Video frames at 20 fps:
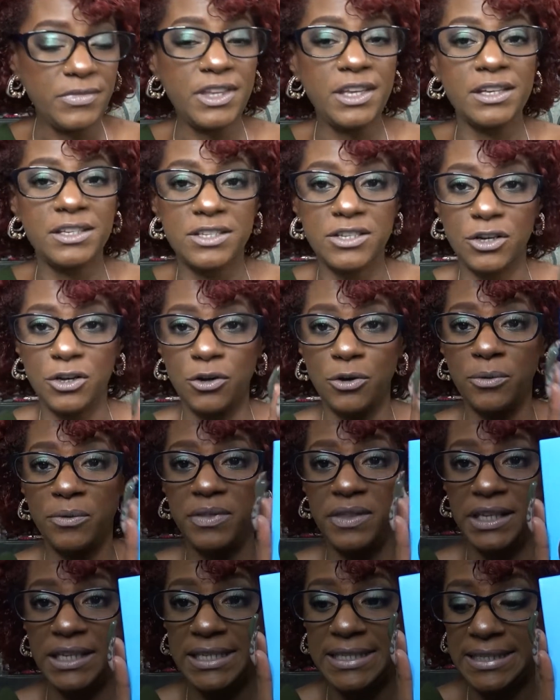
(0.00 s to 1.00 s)
So
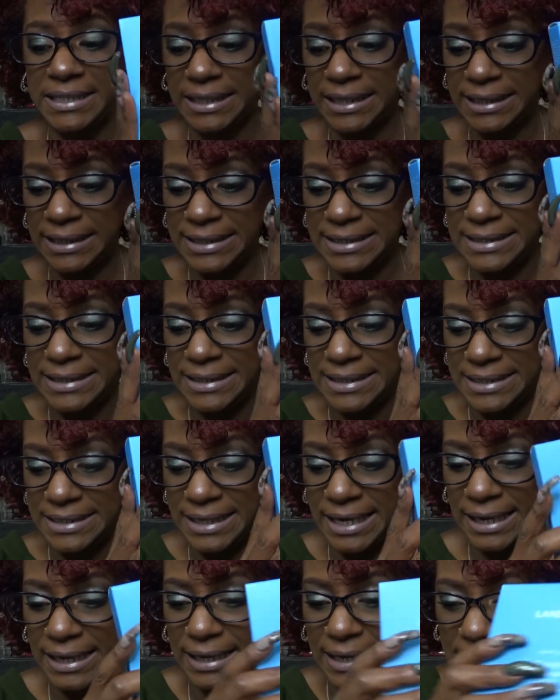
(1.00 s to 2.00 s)
this is the
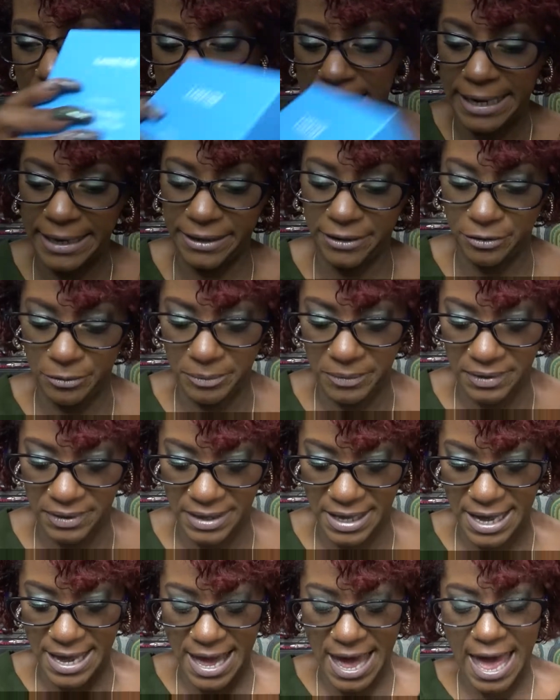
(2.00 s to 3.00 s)
second item
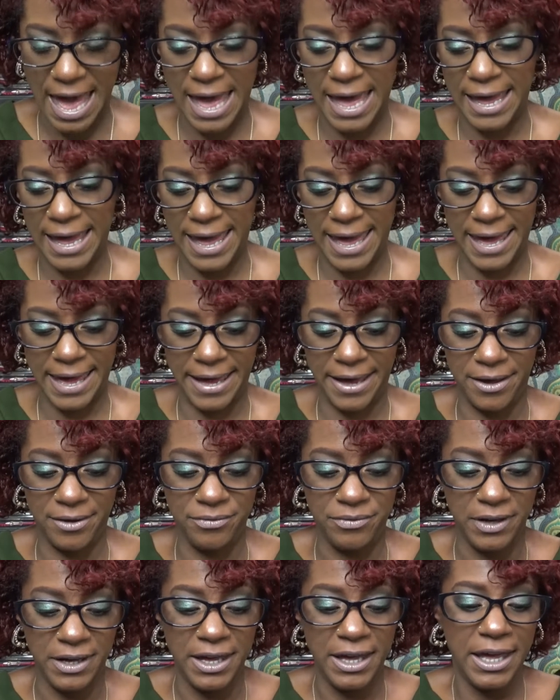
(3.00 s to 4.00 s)
that I
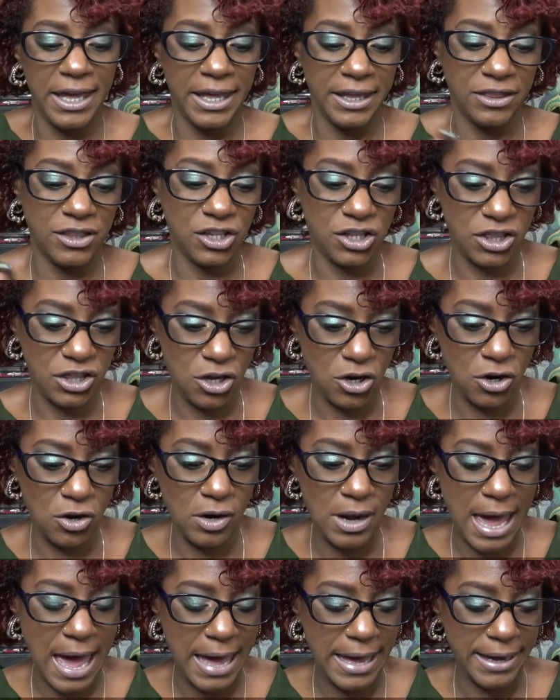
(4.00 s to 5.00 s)
have. The
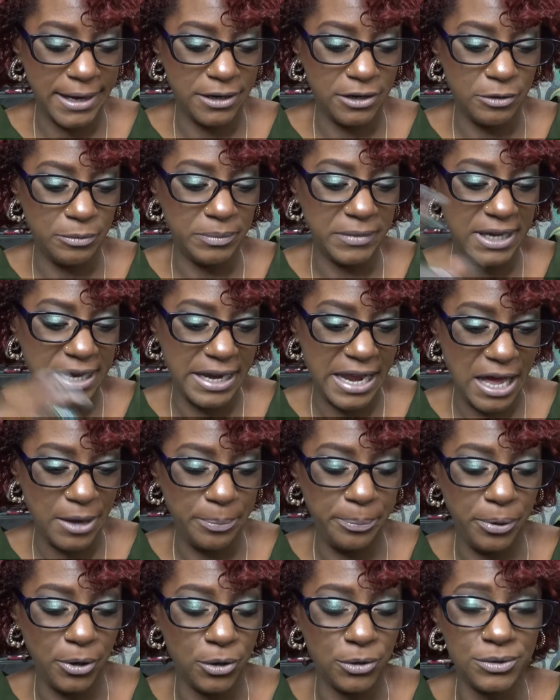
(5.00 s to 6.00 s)
third item that
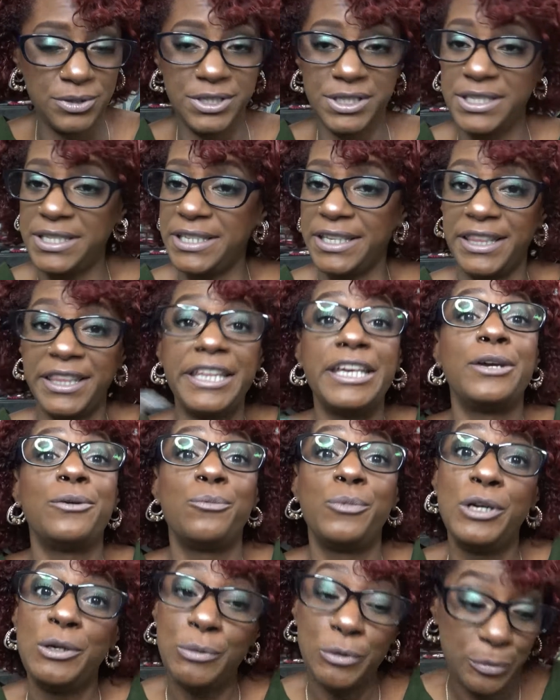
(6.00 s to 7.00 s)
I purchased, and then
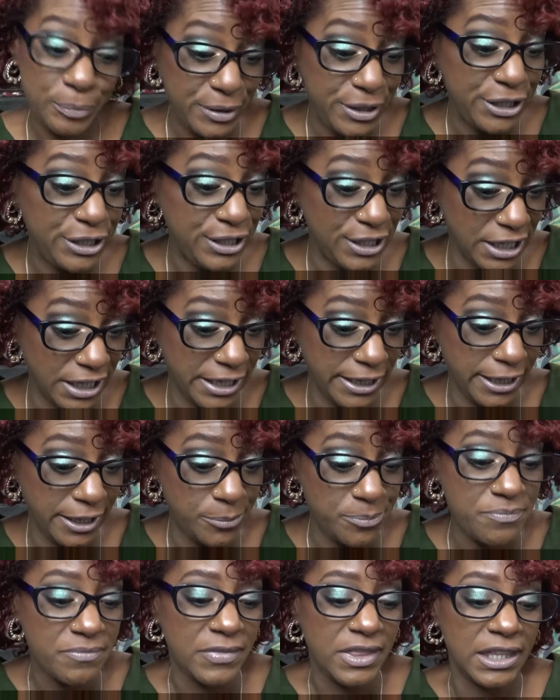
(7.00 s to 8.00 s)
we will be
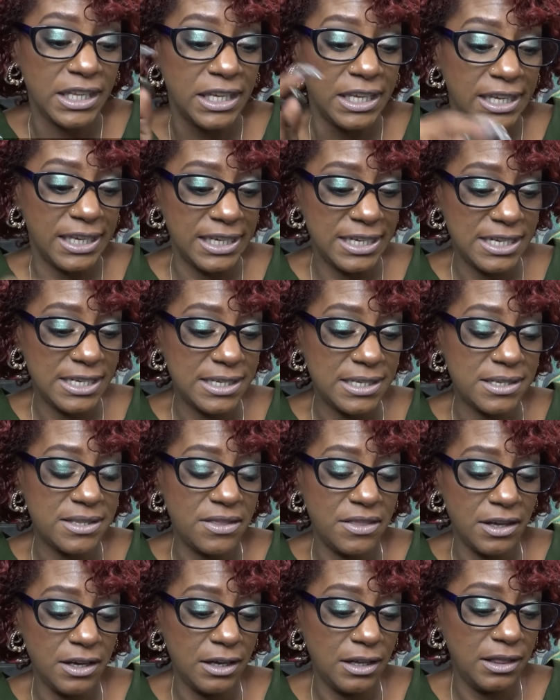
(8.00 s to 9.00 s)
done, is
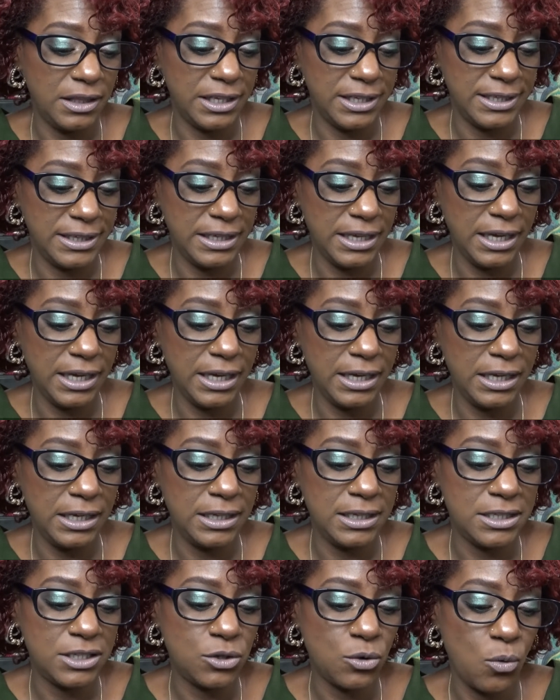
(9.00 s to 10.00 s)
the
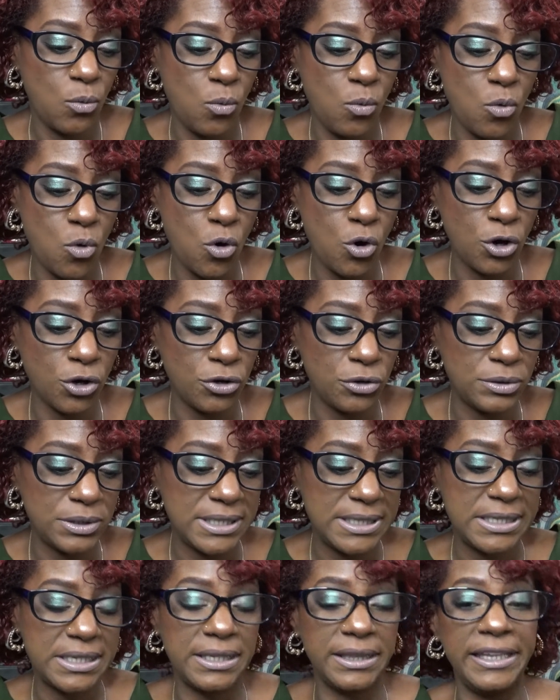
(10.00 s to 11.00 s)
Laneige Water
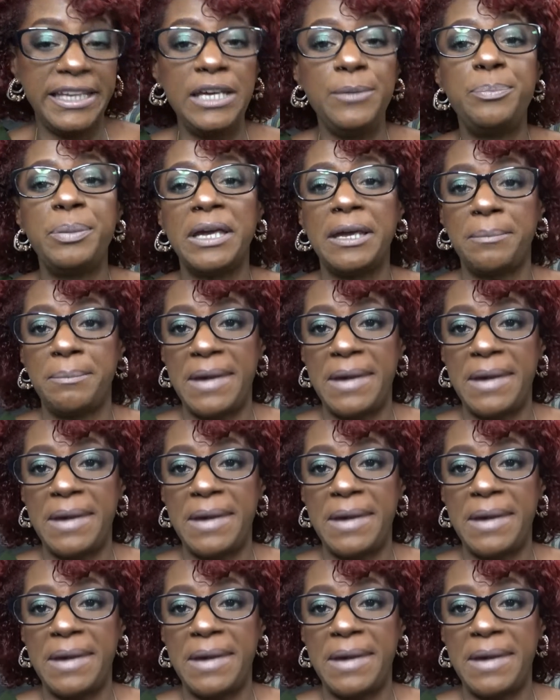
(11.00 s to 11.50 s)
Sleeping